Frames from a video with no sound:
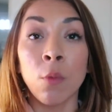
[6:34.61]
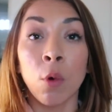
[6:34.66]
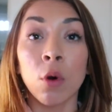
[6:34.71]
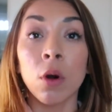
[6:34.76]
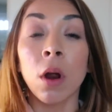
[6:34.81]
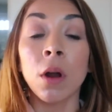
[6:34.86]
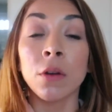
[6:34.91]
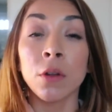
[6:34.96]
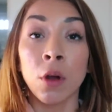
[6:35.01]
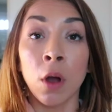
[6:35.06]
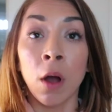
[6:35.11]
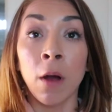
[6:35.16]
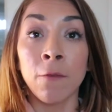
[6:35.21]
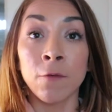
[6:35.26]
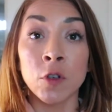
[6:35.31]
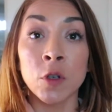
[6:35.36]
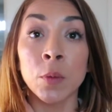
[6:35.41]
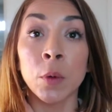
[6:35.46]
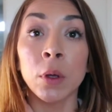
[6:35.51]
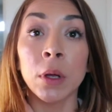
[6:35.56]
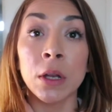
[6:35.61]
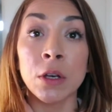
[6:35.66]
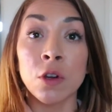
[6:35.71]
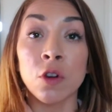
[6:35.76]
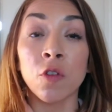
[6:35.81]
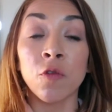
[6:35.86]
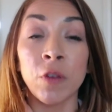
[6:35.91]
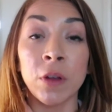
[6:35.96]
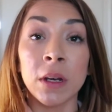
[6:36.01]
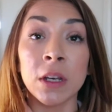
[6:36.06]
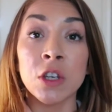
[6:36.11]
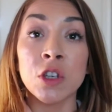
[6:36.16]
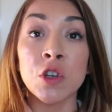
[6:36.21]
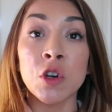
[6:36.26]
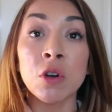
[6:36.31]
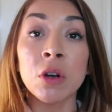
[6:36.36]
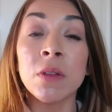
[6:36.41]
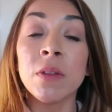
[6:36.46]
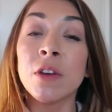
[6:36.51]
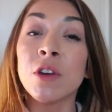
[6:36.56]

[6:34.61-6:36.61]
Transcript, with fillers: more uncomfortable in your fitness journey,